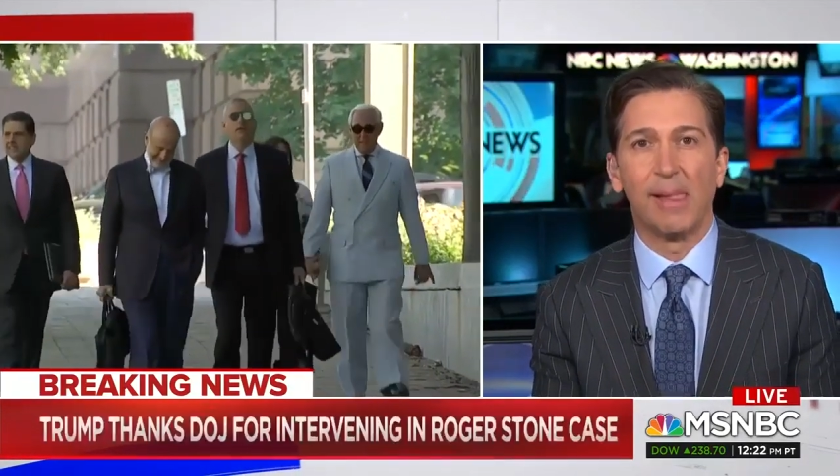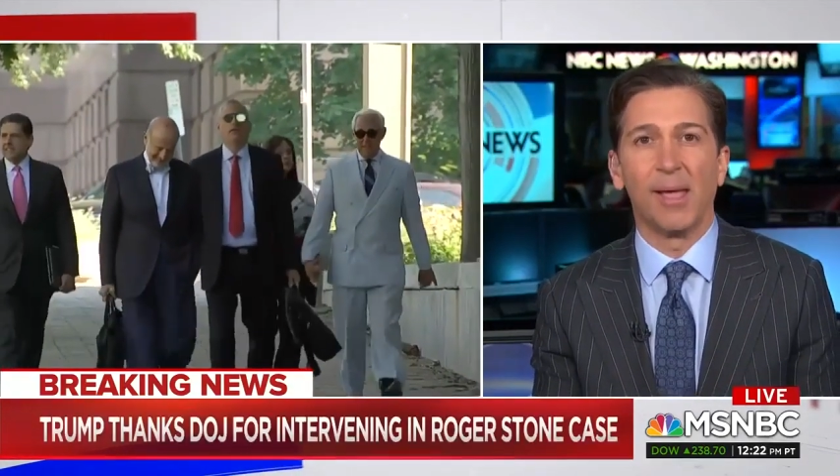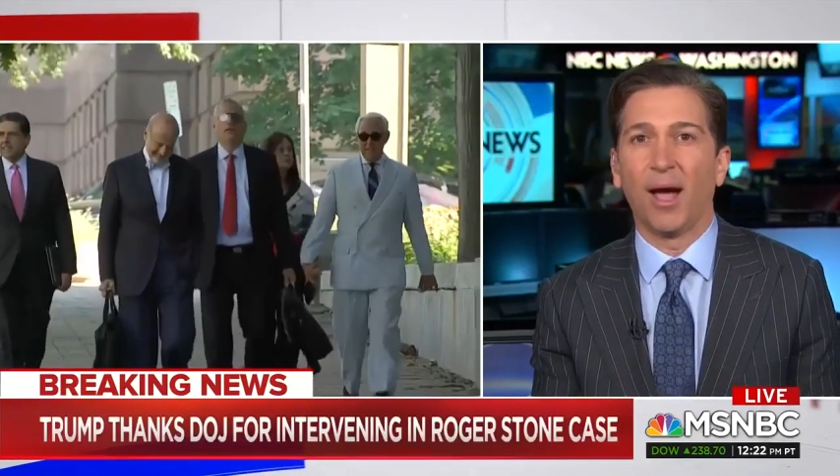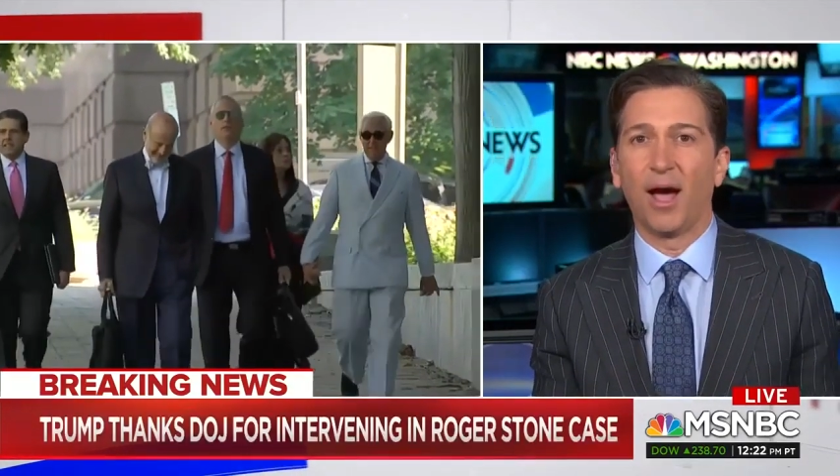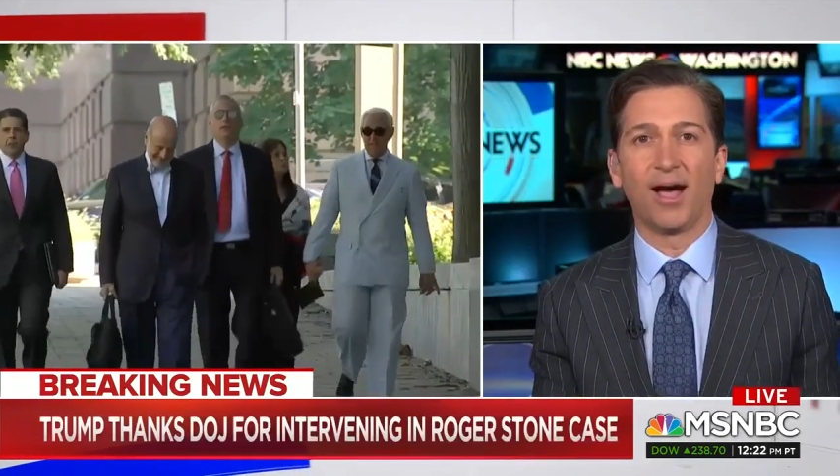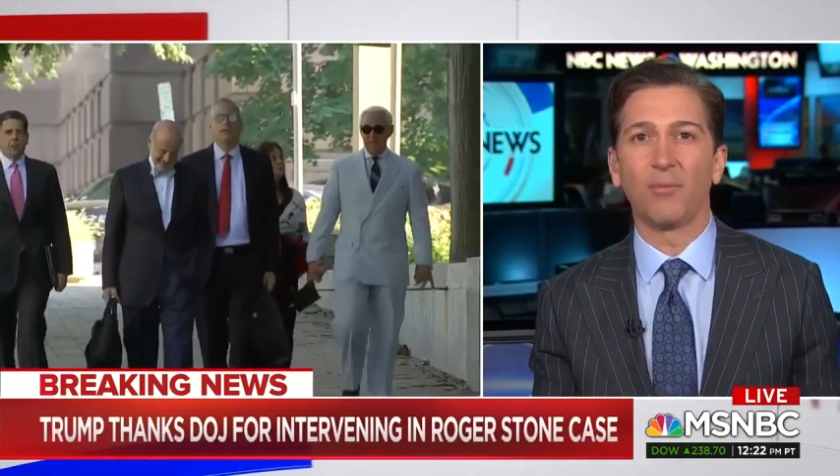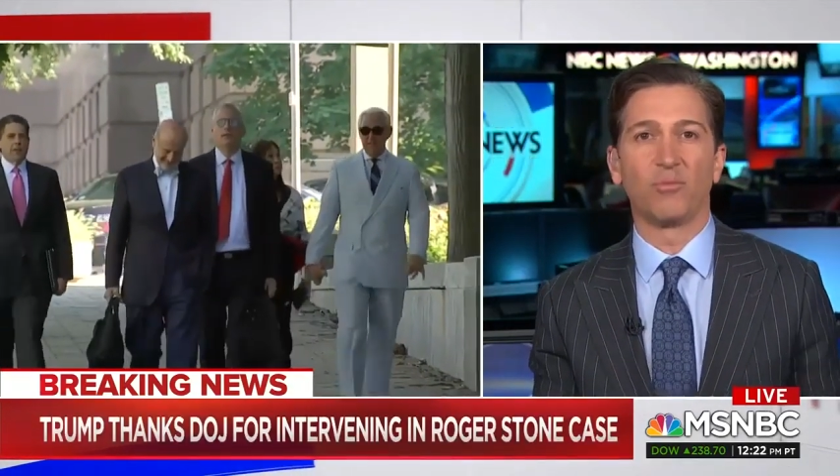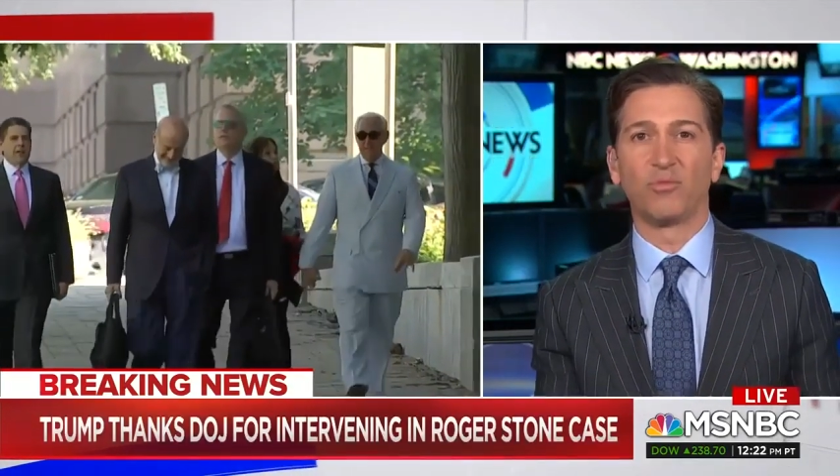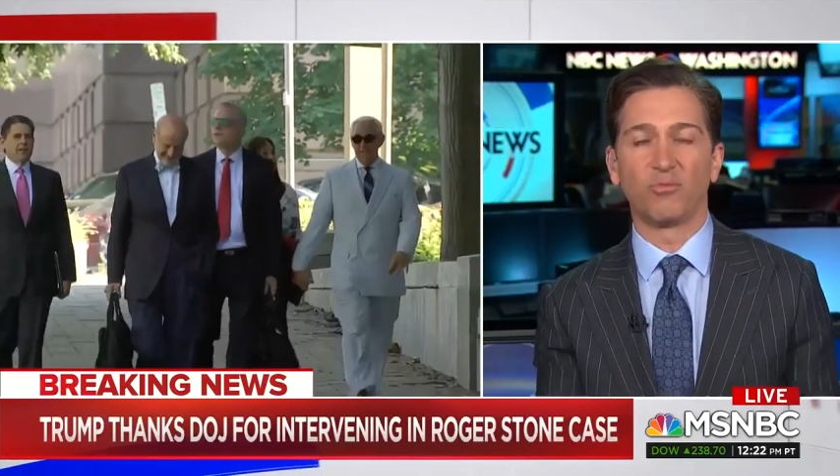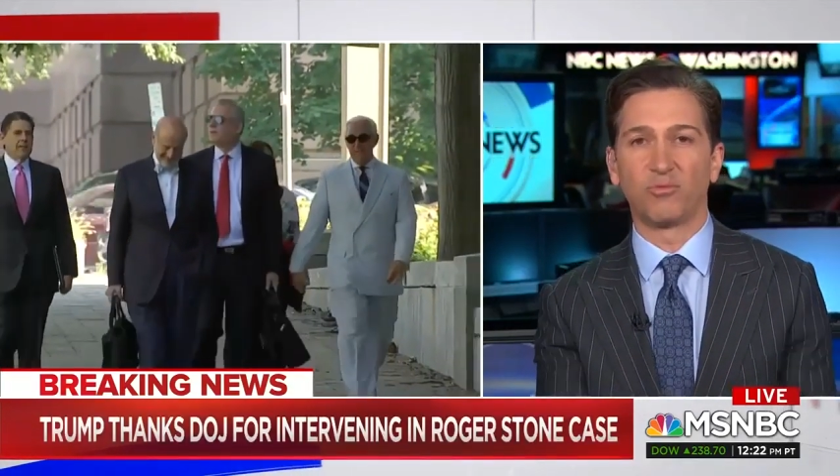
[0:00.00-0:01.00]

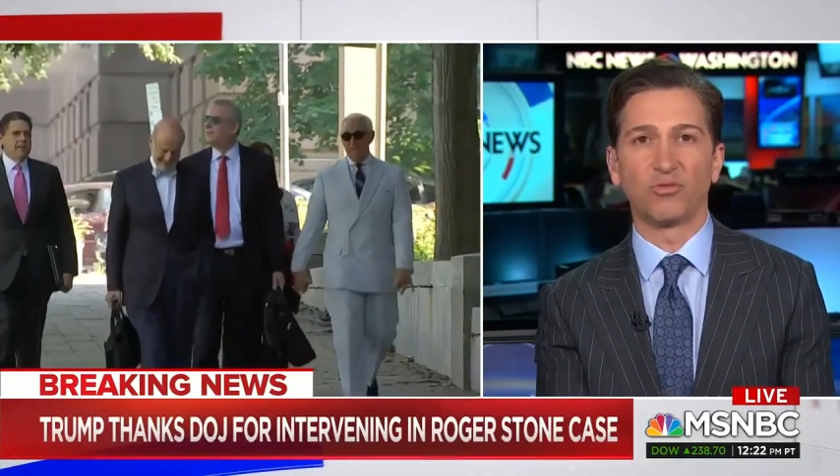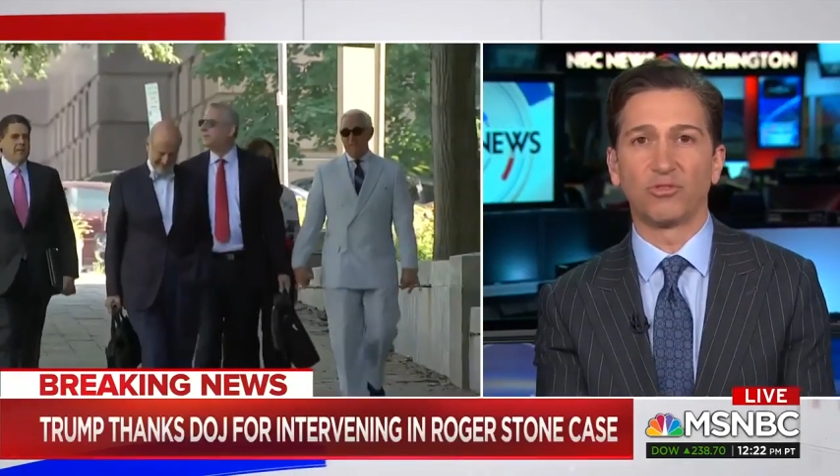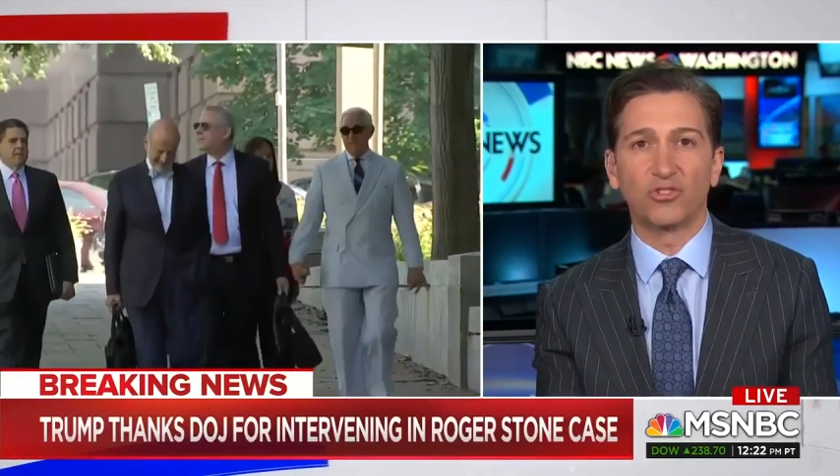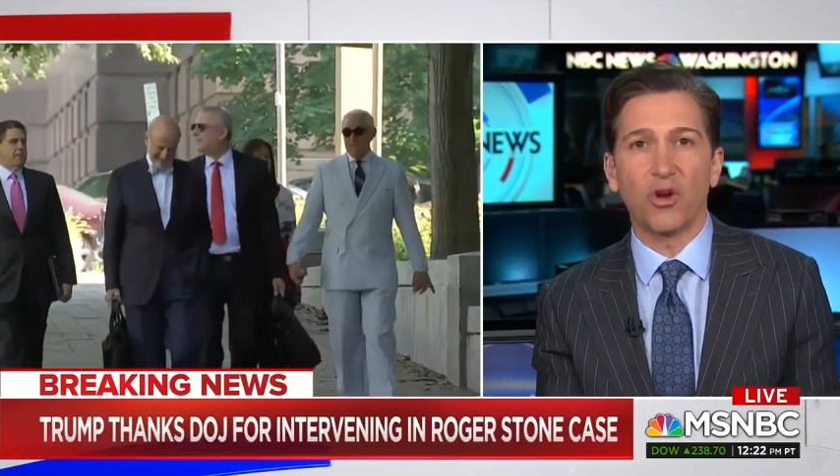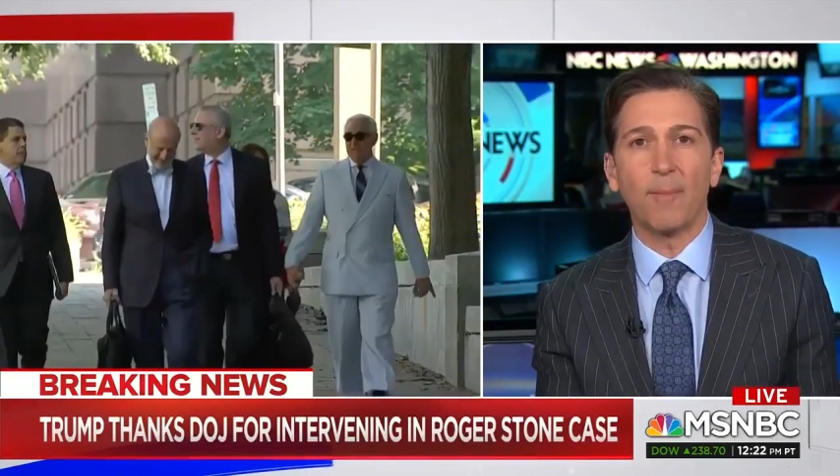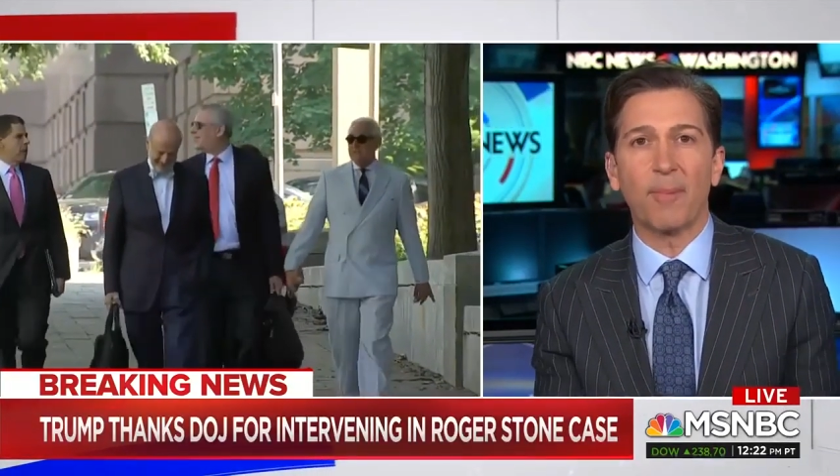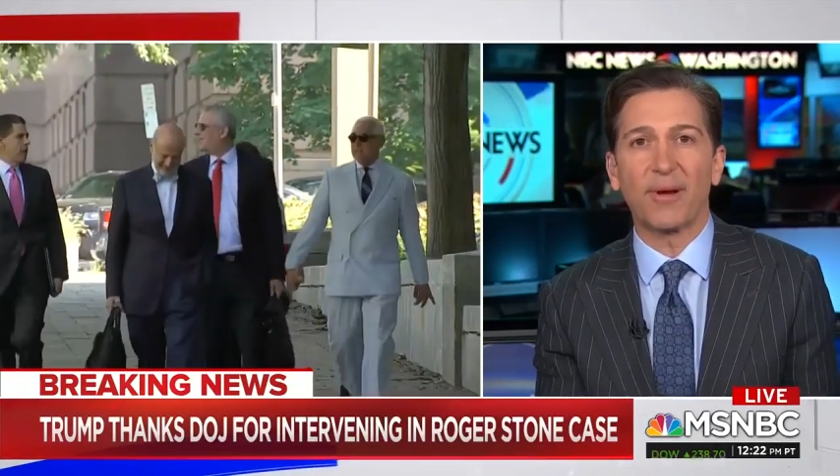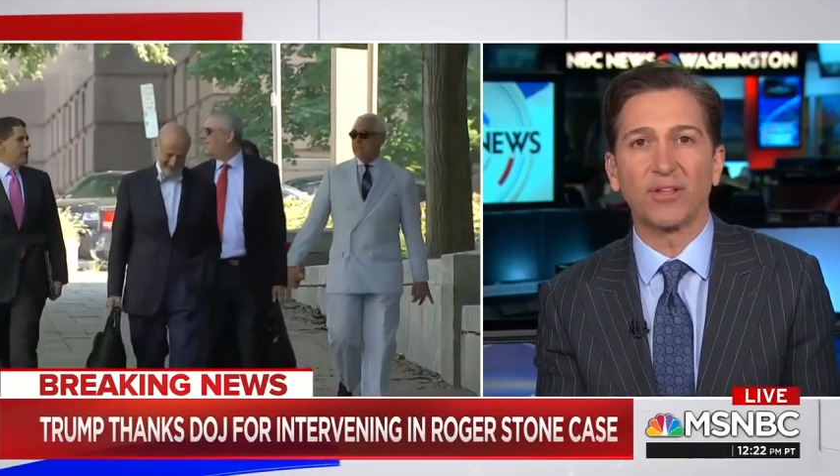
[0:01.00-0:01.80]
Trump apparently